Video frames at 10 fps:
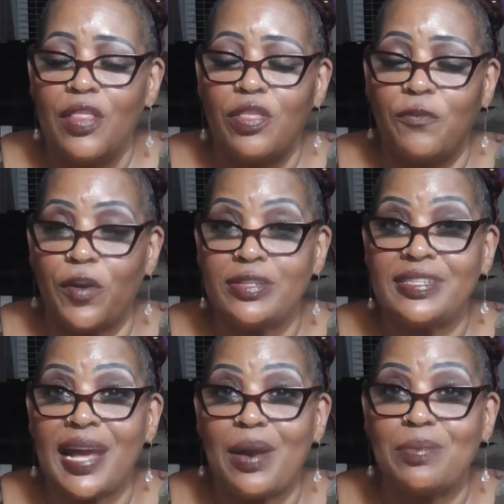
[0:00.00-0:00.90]
The
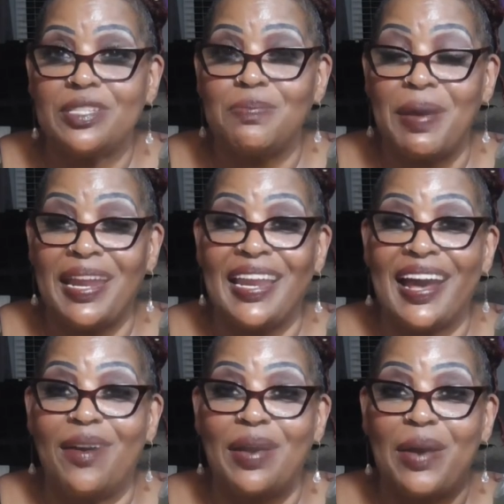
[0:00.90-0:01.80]
first stop was Betty
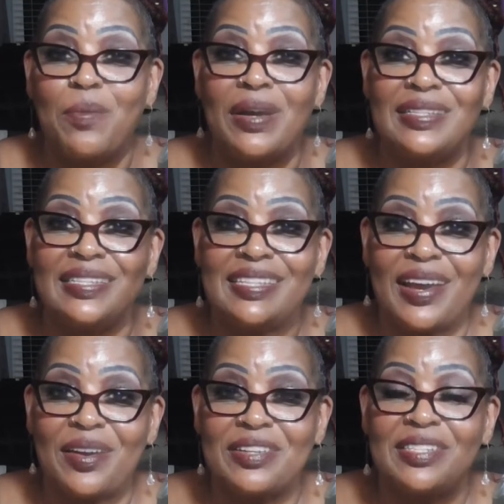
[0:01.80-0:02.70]
Loud. I wanted to
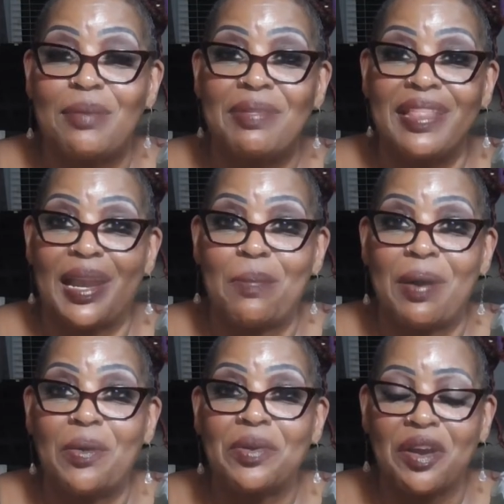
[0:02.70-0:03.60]
take her something that I
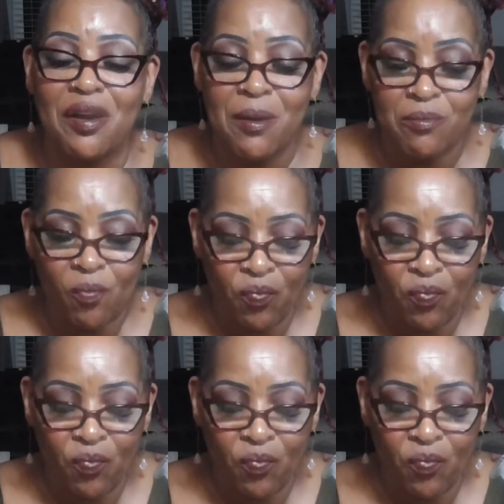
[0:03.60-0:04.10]
bought her.